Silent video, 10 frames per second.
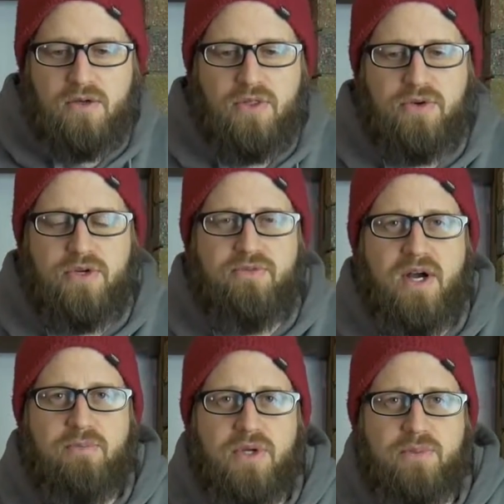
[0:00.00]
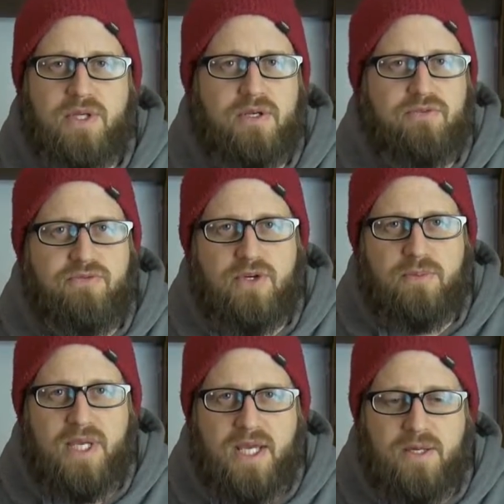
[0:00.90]
35mm
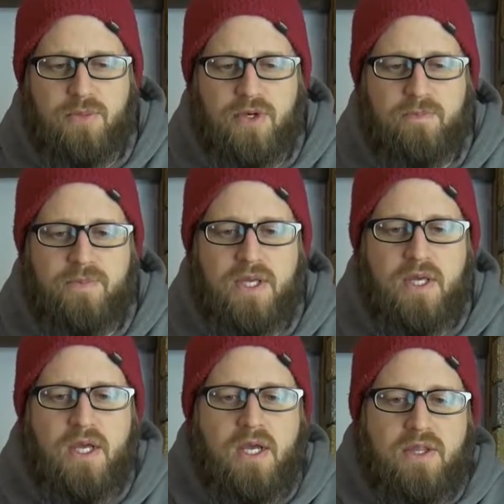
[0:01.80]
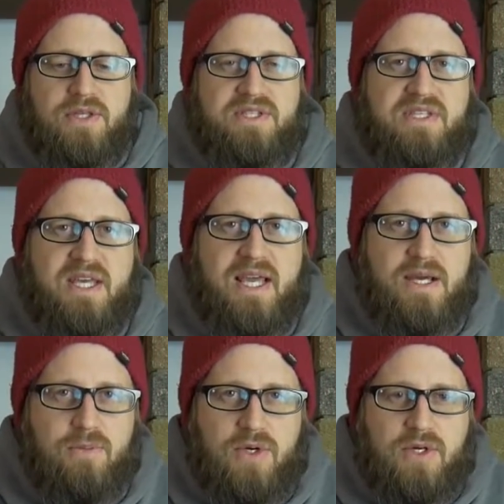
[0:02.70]
film camera. This
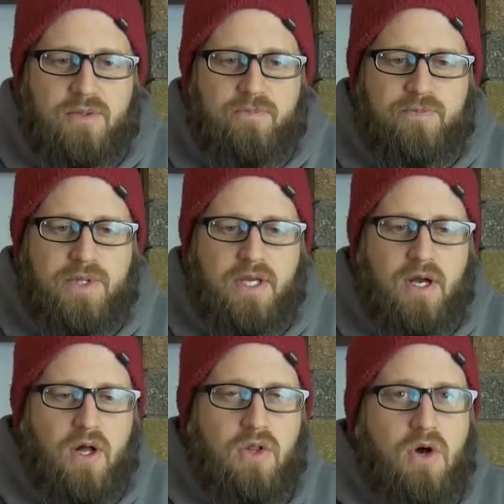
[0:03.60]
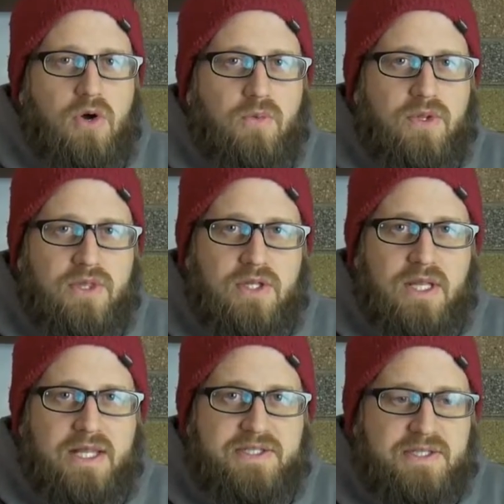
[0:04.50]
camera, along with the
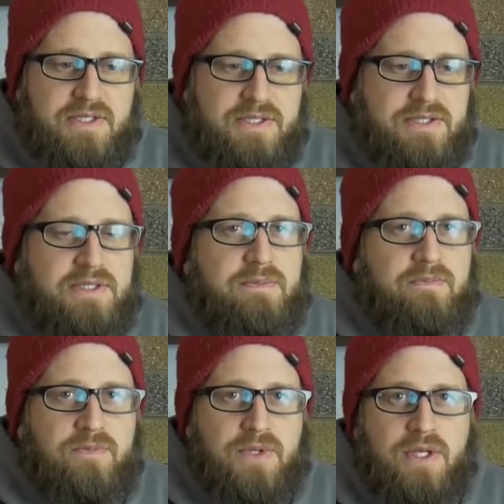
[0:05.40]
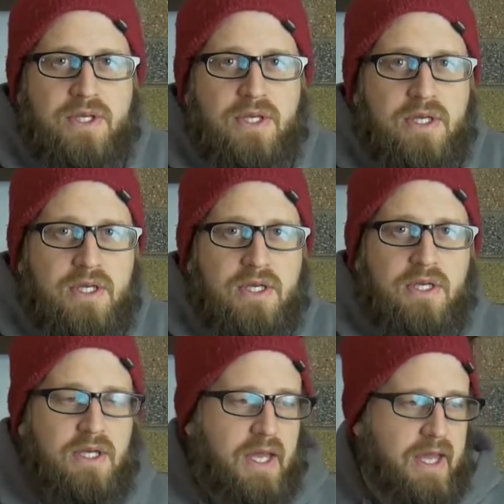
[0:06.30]
lenses
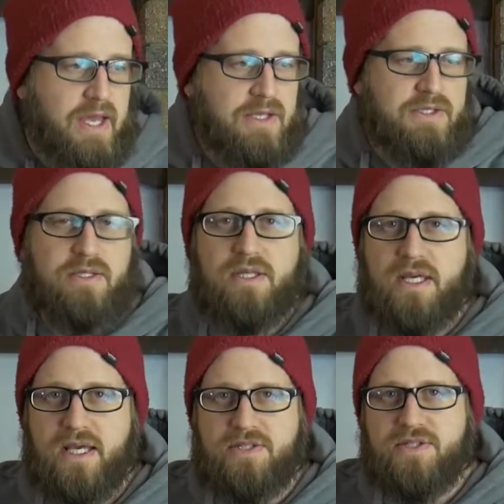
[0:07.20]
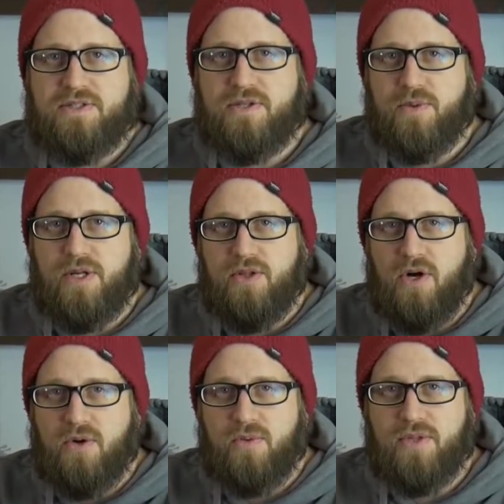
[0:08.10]
and the cases that went
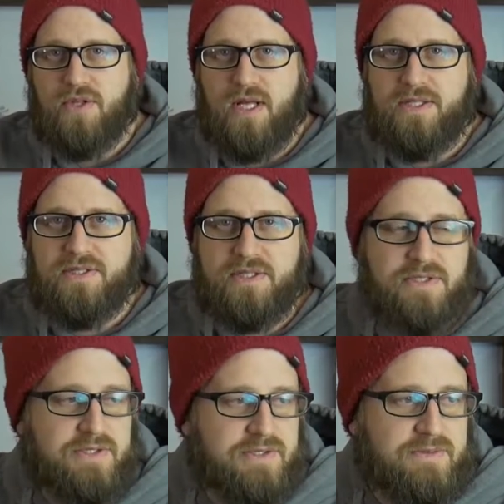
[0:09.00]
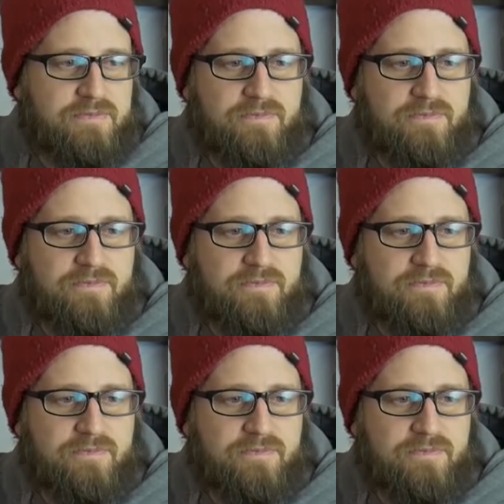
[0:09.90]
along with the lenses,